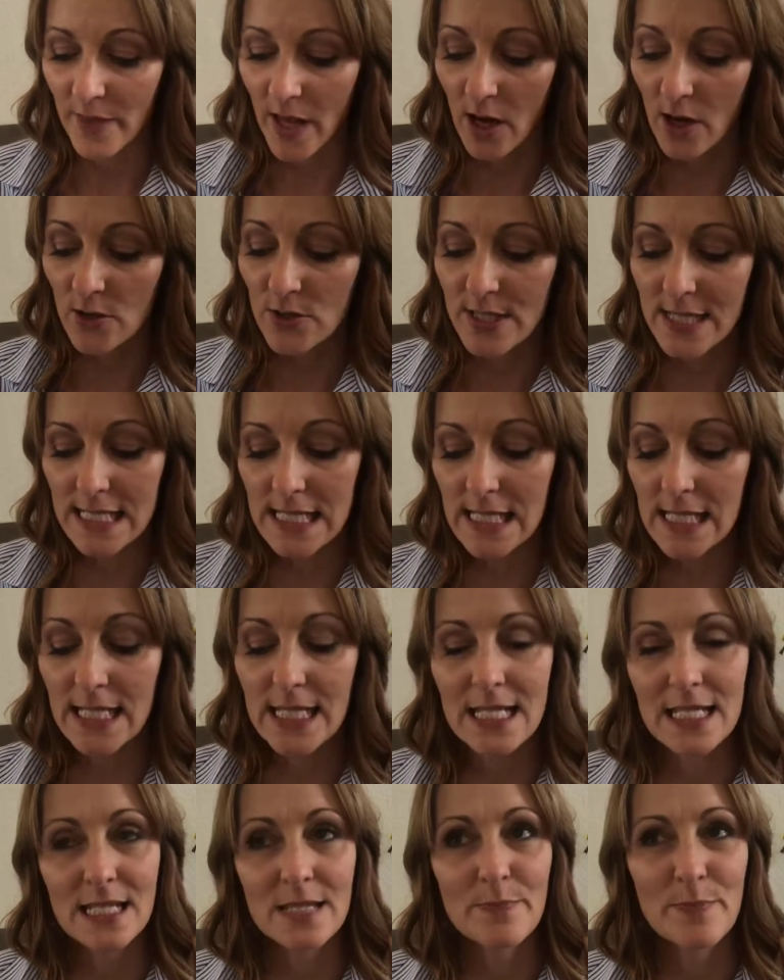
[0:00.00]
Hosting
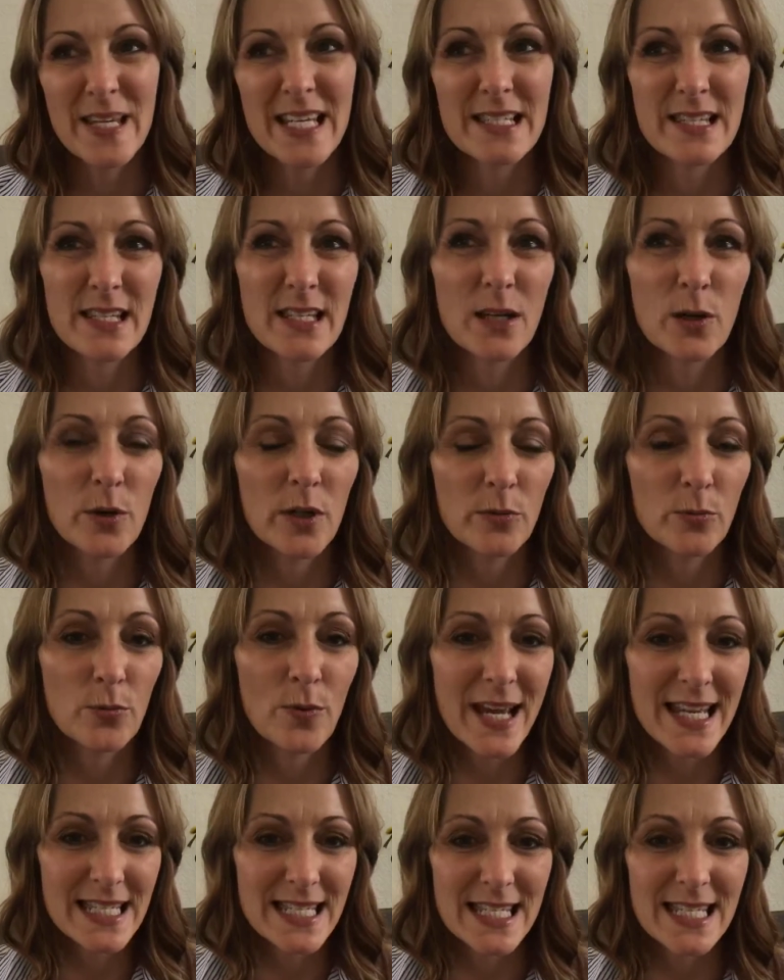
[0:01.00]
is basically
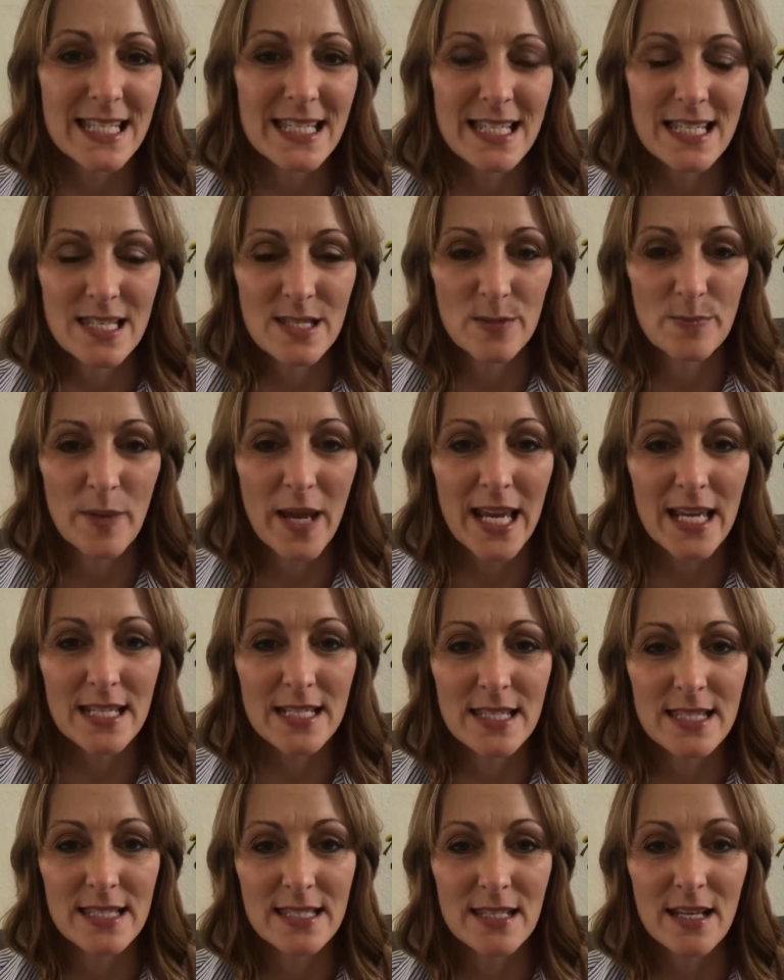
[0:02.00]
renting
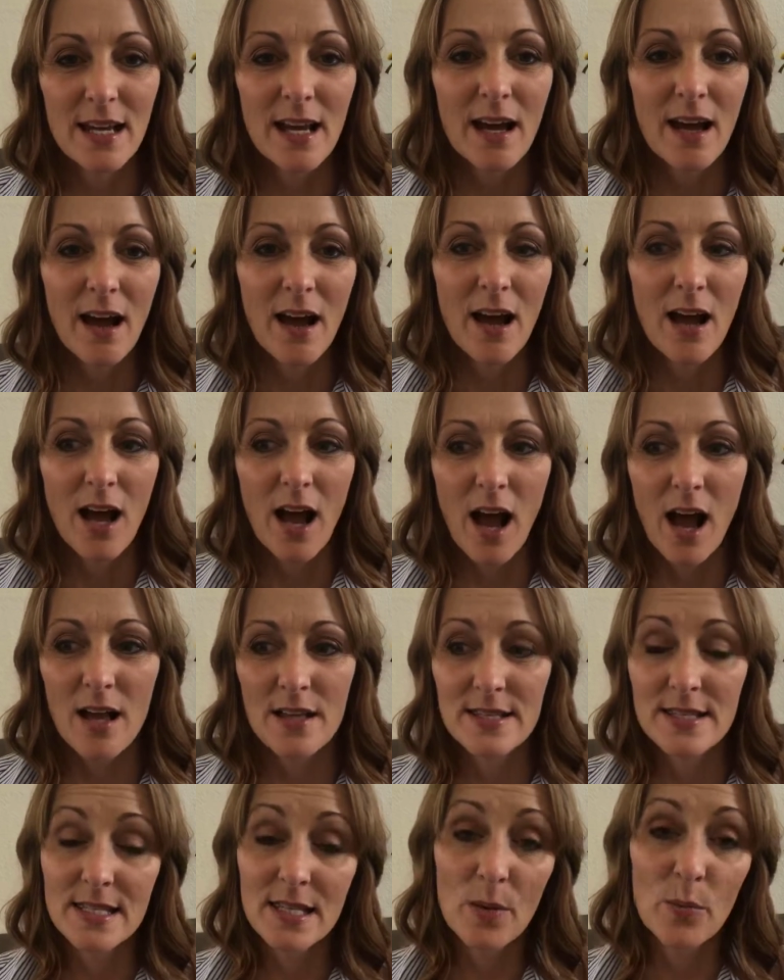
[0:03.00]
space
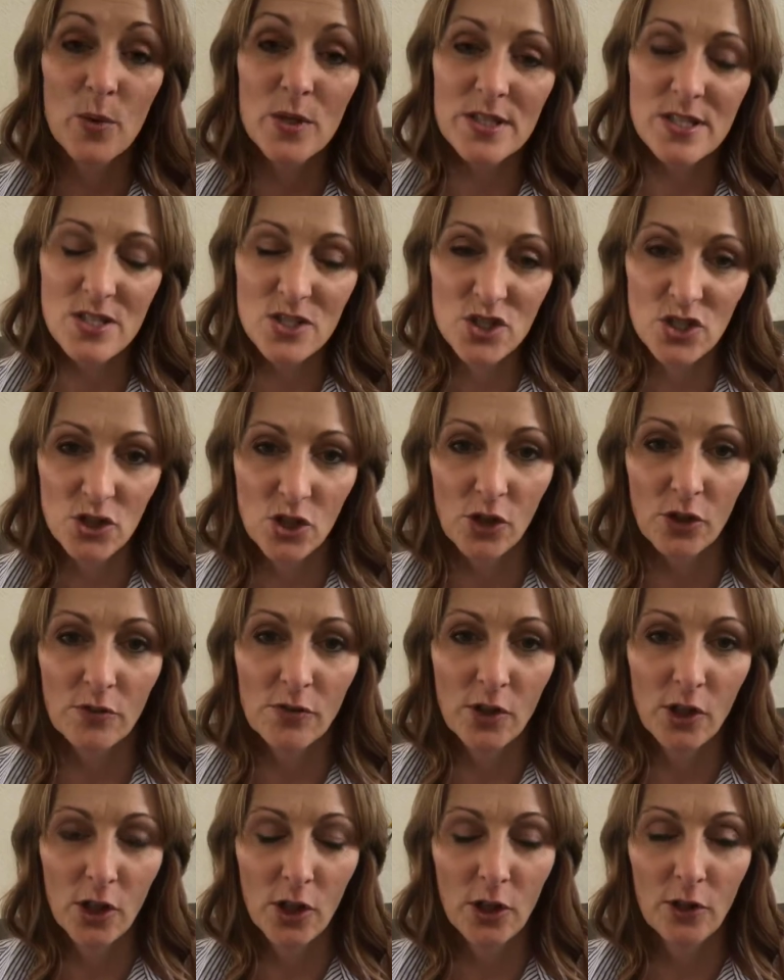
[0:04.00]
on someone's
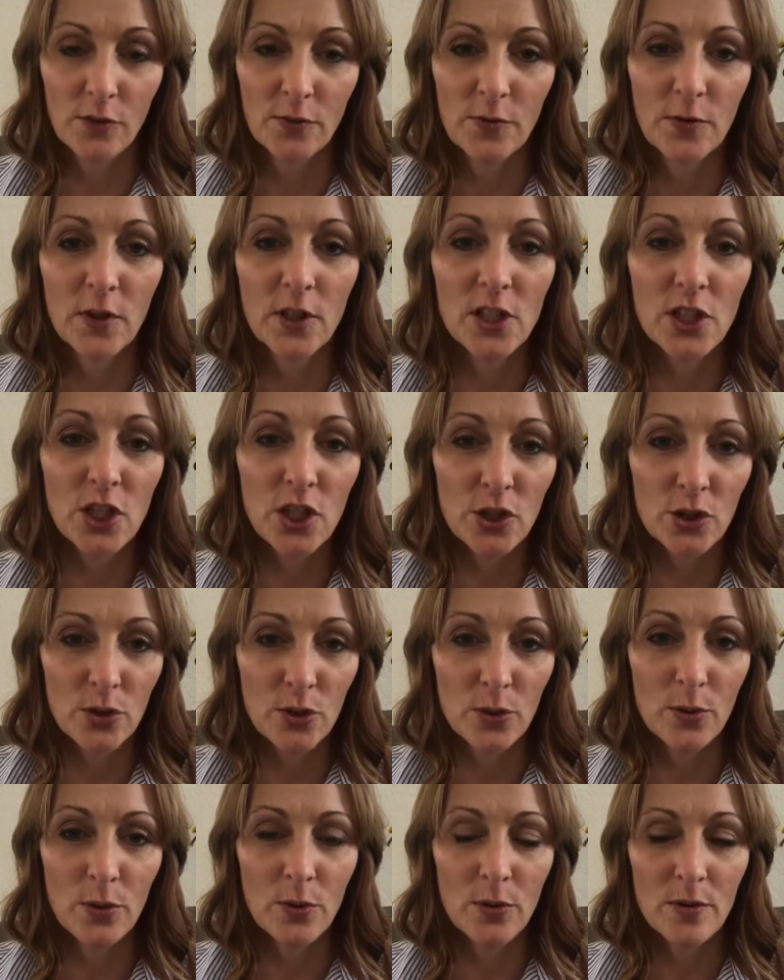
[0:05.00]
server for
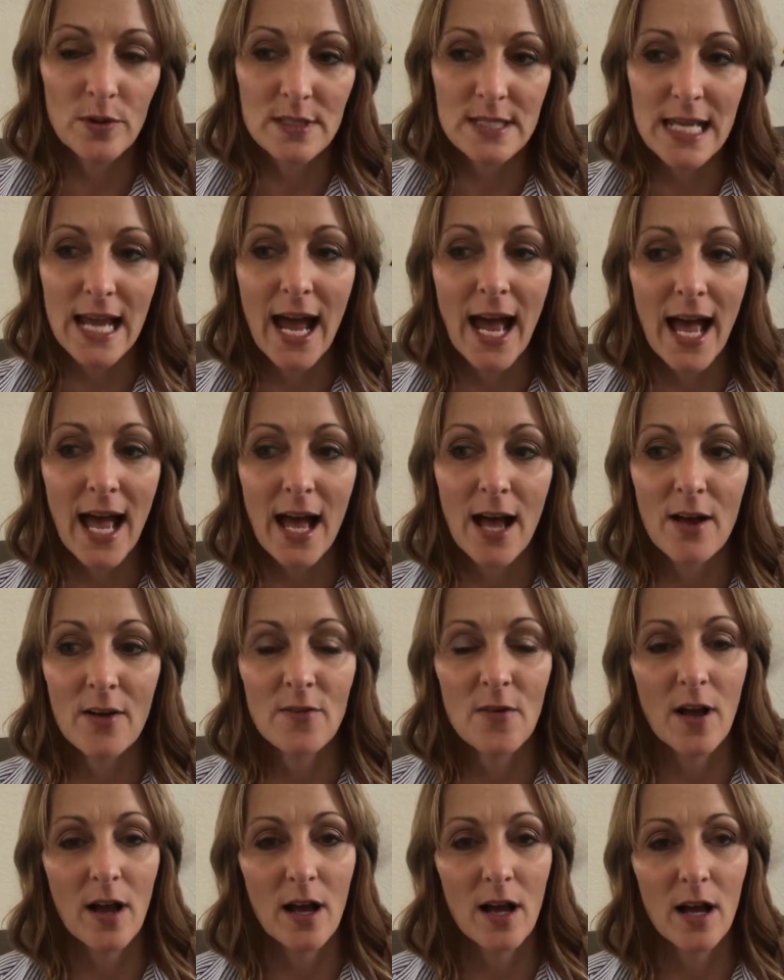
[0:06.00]
you to
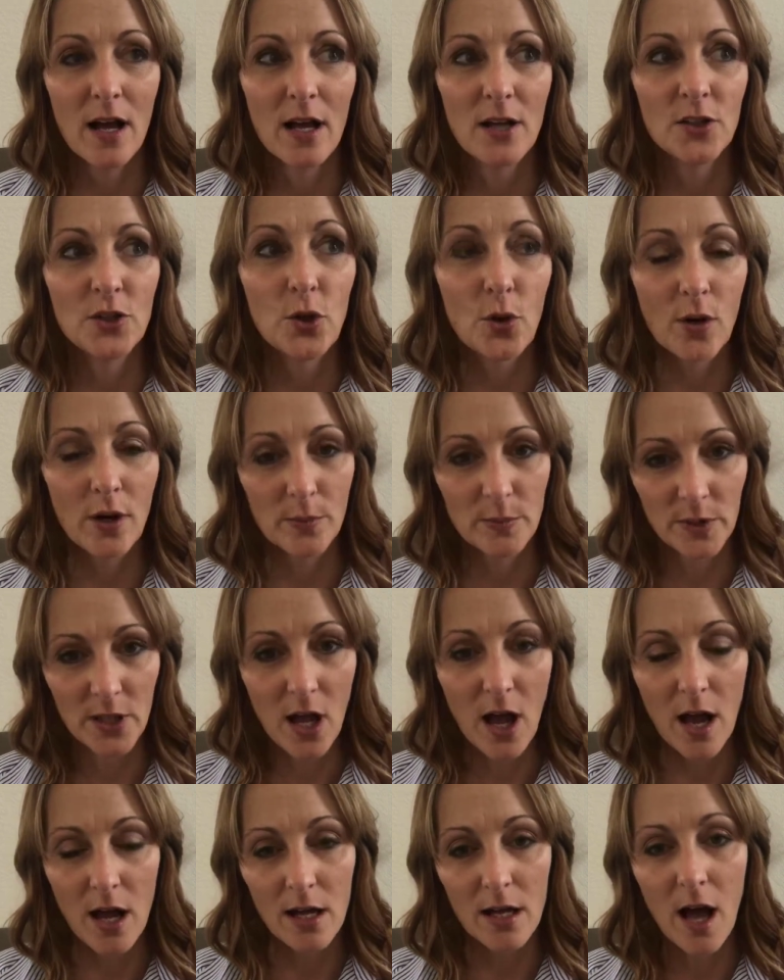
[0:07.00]
have your
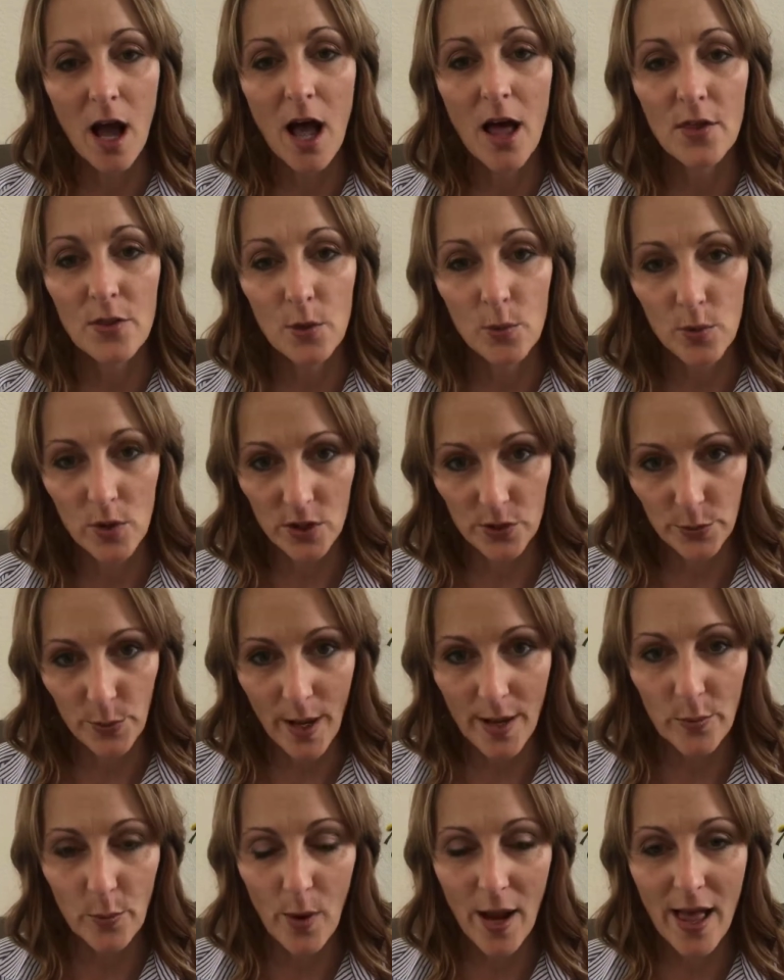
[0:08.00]
blog on the World
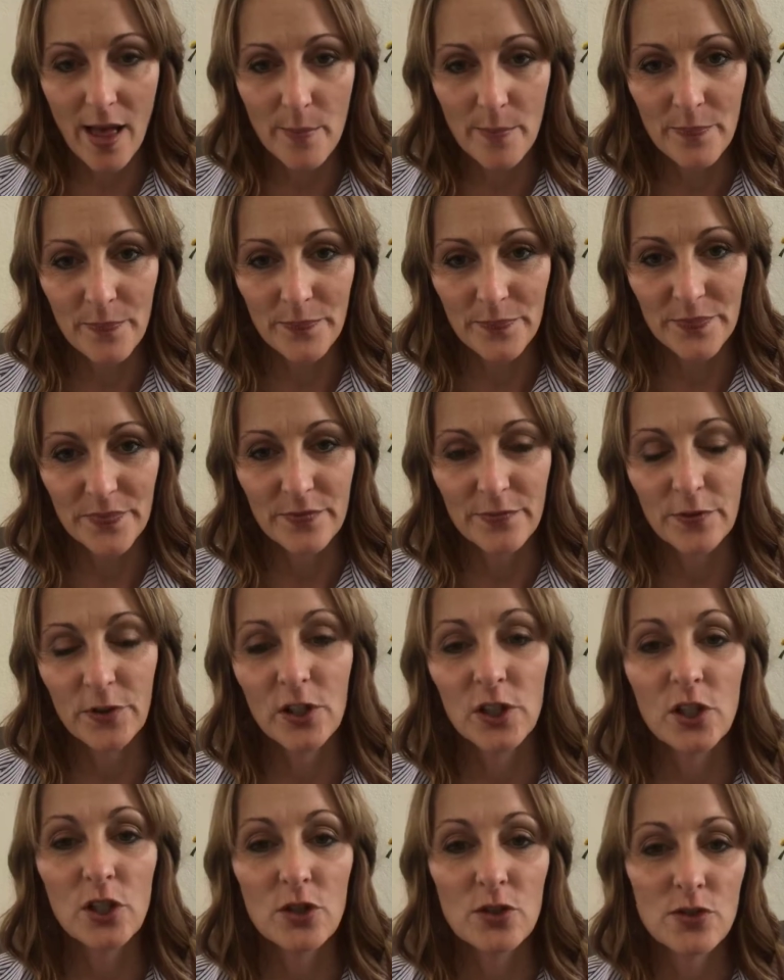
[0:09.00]
Wide Web, for
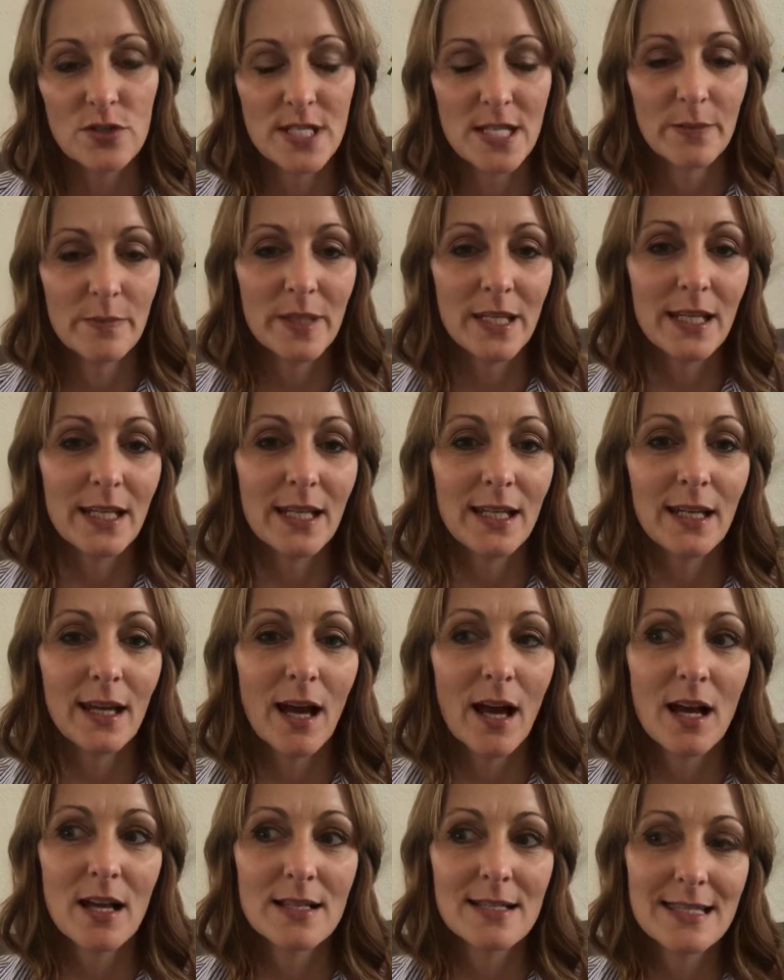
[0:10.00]
you to be
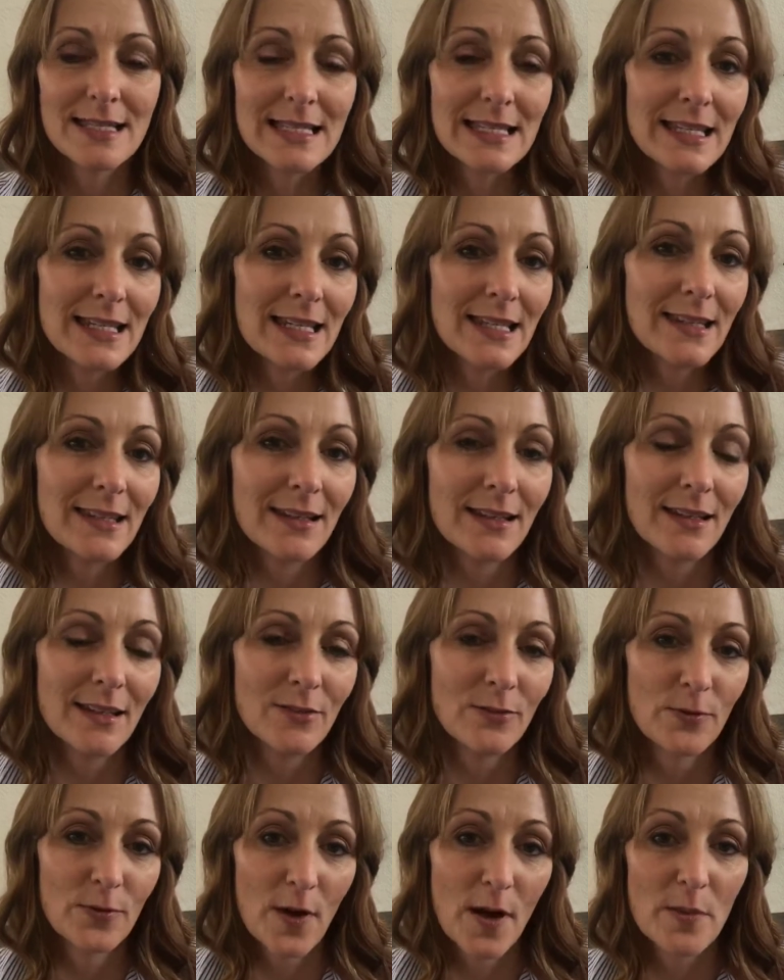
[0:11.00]
seen
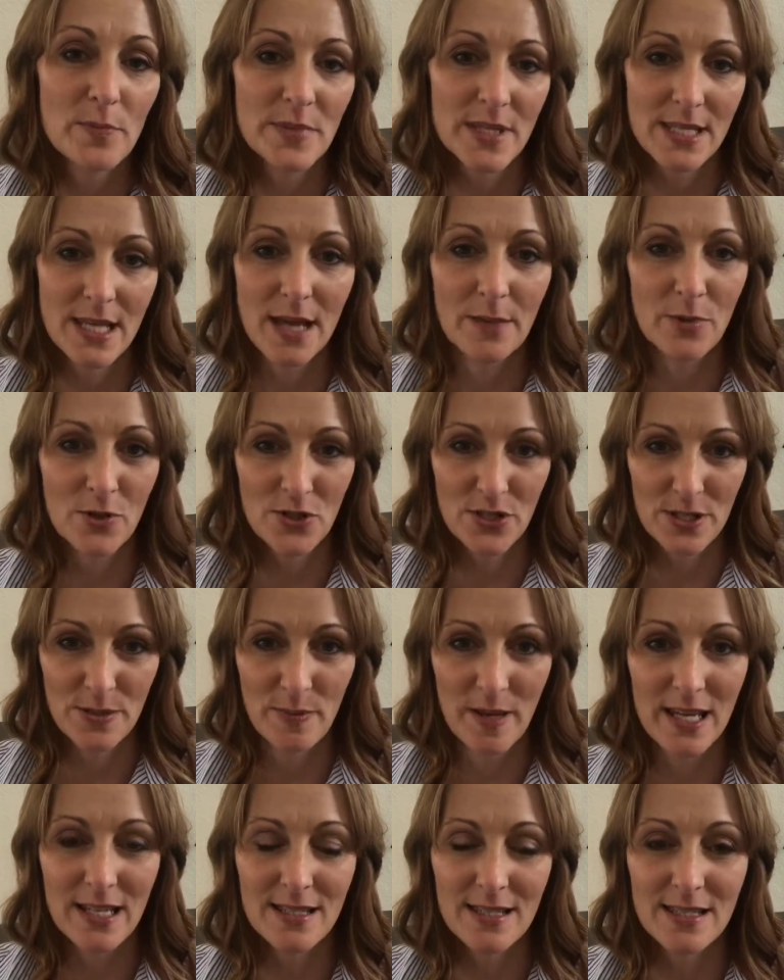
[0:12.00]
from
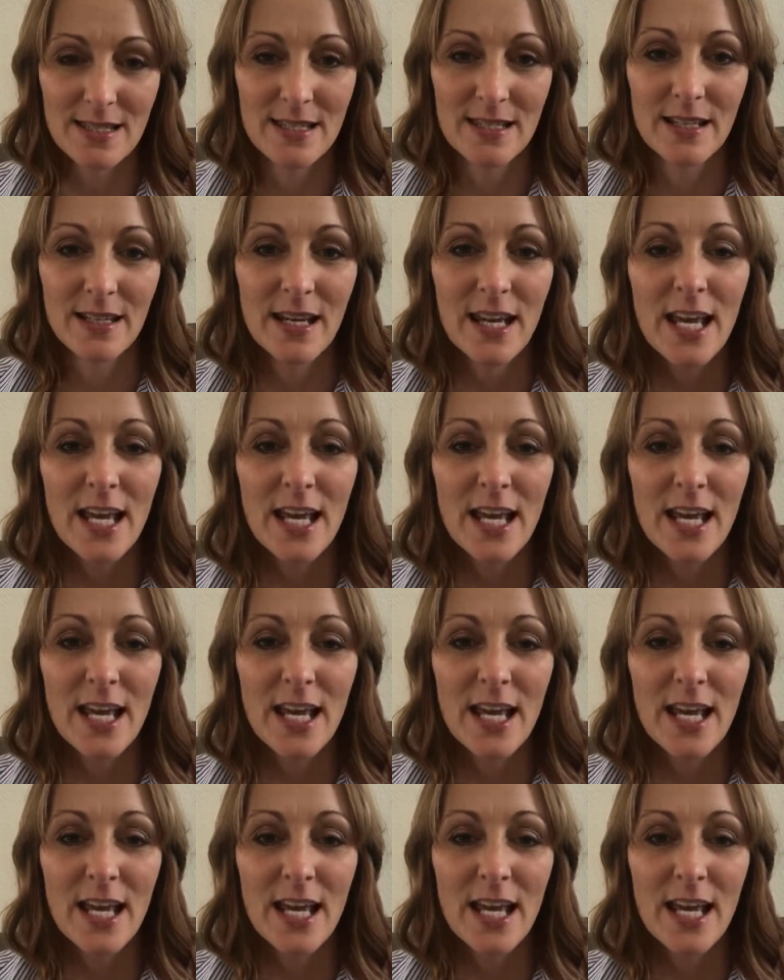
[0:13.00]
cyberspace.